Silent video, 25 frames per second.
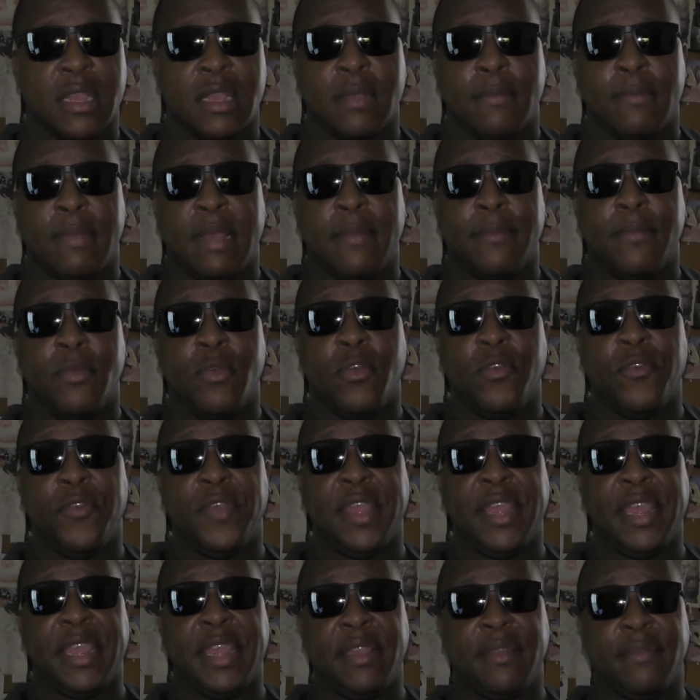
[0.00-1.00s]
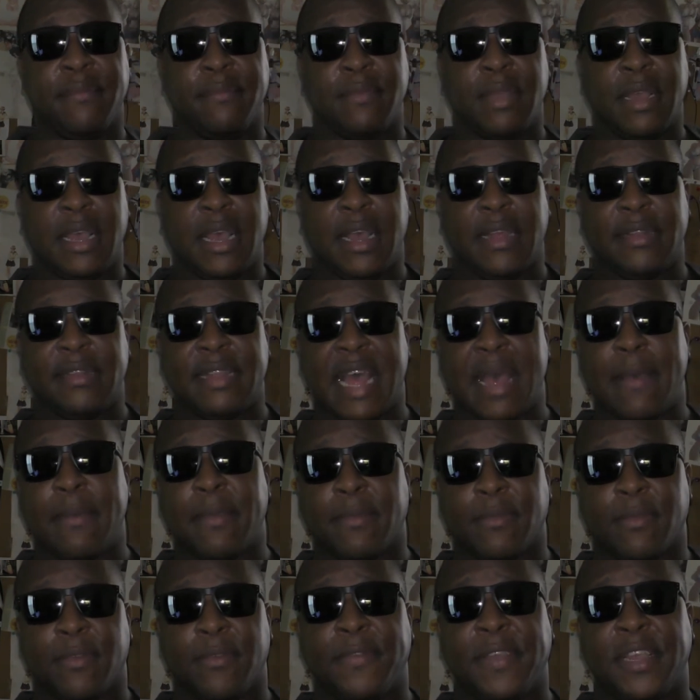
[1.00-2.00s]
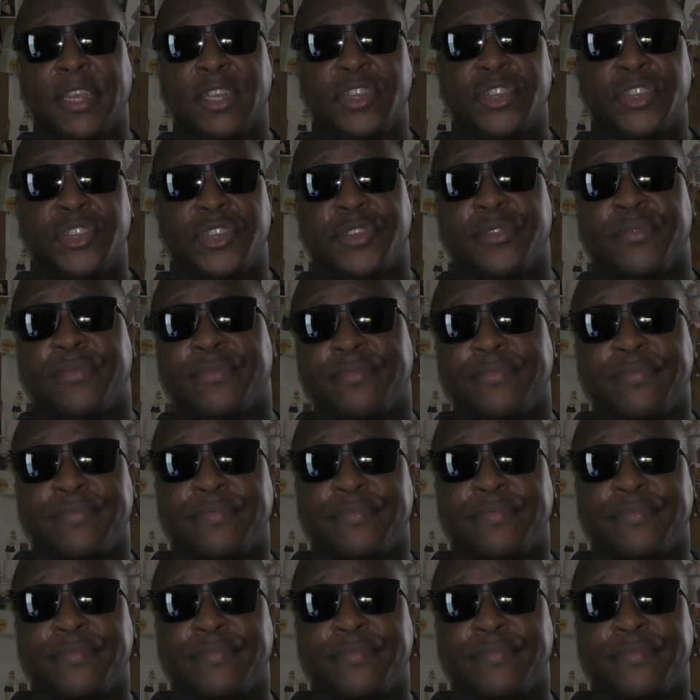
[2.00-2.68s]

my movie, Atomic Revenger,